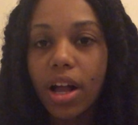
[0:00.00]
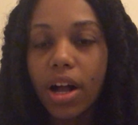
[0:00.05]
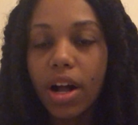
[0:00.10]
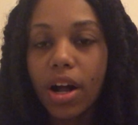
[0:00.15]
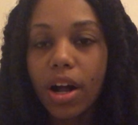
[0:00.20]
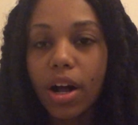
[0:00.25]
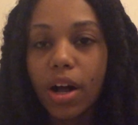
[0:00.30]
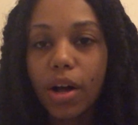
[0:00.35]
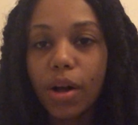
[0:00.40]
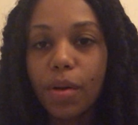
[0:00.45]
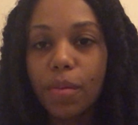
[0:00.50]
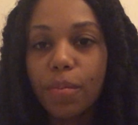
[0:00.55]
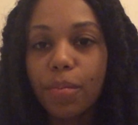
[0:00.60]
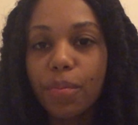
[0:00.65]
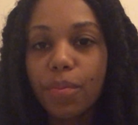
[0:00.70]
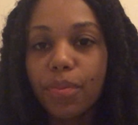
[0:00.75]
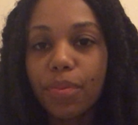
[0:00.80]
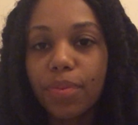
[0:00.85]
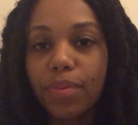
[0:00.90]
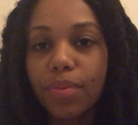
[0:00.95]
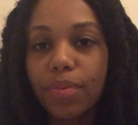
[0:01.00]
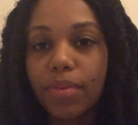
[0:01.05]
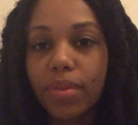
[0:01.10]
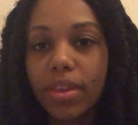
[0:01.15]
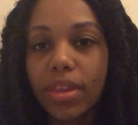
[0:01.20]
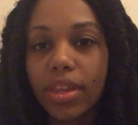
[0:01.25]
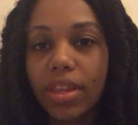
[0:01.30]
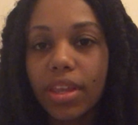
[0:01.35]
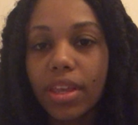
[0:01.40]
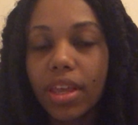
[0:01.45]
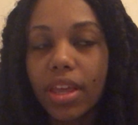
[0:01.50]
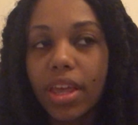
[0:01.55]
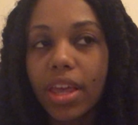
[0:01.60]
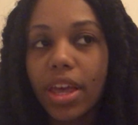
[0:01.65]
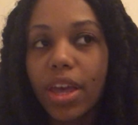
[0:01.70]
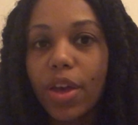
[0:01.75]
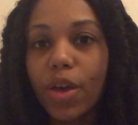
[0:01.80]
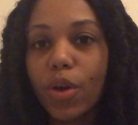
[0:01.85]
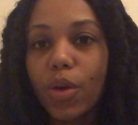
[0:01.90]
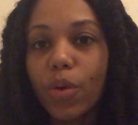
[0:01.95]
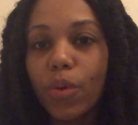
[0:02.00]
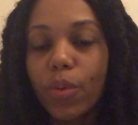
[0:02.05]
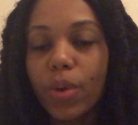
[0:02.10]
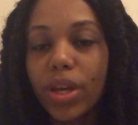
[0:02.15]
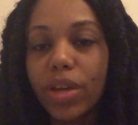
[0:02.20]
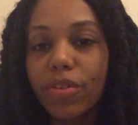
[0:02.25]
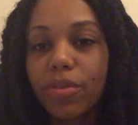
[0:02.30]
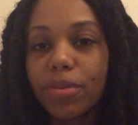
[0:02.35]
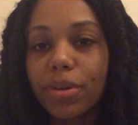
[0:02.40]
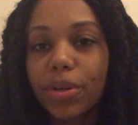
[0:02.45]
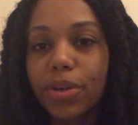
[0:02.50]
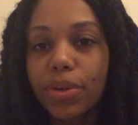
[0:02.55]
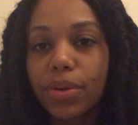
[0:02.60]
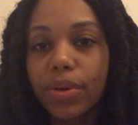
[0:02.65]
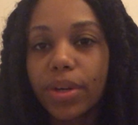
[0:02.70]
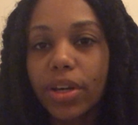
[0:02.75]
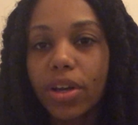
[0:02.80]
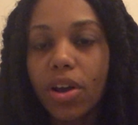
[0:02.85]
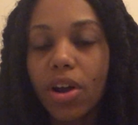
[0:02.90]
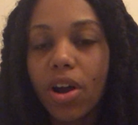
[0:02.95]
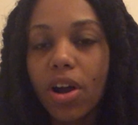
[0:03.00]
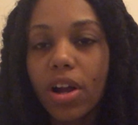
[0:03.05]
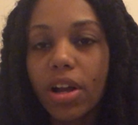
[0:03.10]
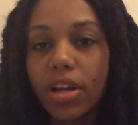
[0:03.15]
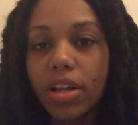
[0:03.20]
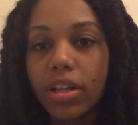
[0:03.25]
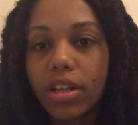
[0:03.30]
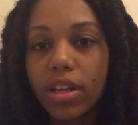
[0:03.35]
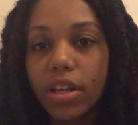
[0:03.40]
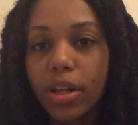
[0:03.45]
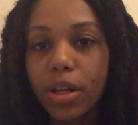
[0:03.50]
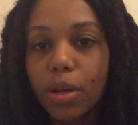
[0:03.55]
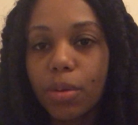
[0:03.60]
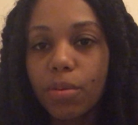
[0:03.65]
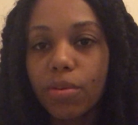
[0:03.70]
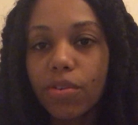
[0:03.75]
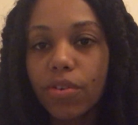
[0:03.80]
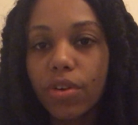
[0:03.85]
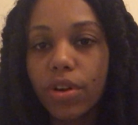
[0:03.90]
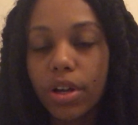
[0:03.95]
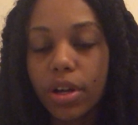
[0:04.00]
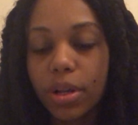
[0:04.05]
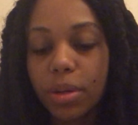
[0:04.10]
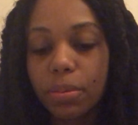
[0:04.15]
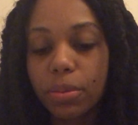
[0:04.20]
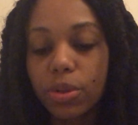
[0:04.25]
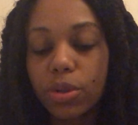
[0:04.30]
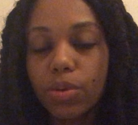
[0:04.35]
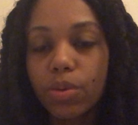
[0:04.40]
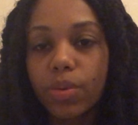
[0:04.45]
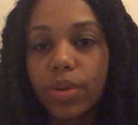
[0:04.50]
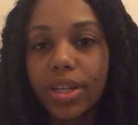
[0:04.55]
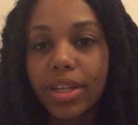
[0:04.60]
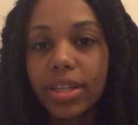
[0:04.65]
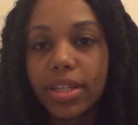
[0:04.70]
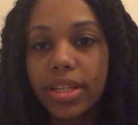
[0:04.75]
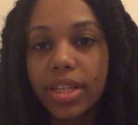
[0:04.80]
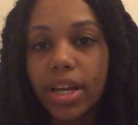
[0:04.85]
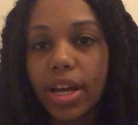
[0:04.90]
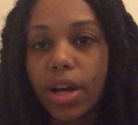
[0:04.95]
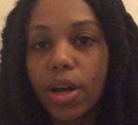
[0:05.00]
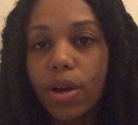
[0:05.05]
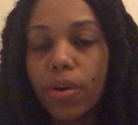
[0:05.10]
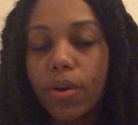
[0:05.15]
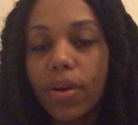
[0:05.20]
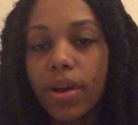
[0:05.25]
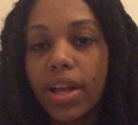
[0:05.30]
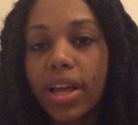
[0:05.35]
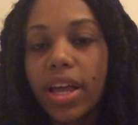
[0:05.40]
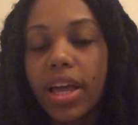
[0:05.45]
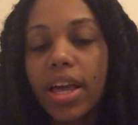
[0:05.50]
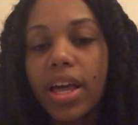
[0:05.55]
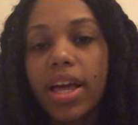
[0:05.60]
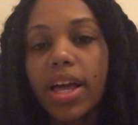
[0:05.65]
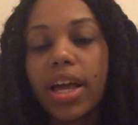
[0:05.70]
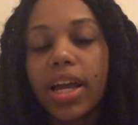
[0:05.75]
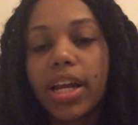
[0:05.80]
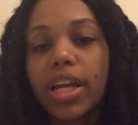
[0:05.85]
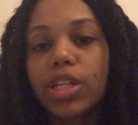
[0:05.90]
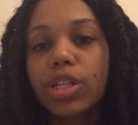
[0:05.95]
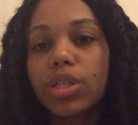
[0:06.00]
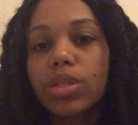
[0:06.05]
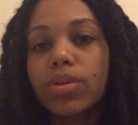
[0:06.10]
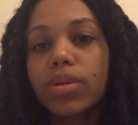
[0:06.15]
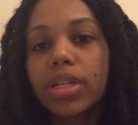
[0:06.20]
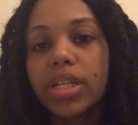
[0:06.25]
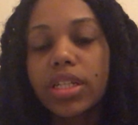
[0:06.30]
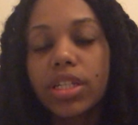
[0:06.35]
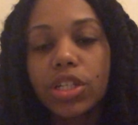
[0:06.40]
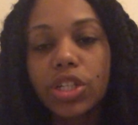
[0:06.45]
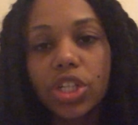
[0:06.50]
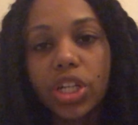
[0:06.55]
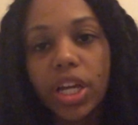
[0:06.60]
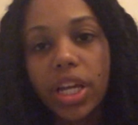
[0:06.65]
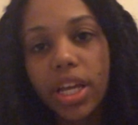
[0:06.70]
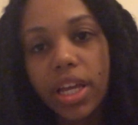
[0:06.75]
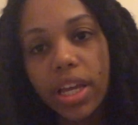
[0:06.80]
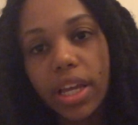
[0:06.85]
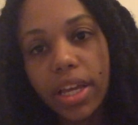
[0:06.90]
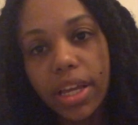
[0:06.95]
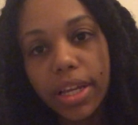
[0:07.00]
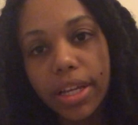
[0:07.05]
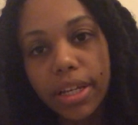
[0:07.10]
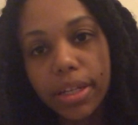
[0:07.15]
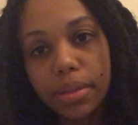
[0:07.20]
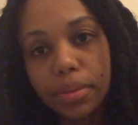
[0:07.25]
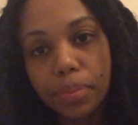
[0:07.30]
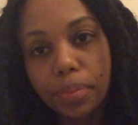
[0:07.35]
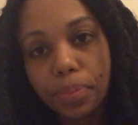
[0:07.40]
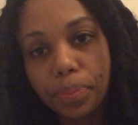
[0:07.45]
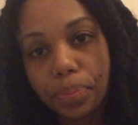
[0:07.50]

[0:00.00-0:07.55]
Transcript: Um, we've been doing art club for a couple of weeks now, and I just wanted to check in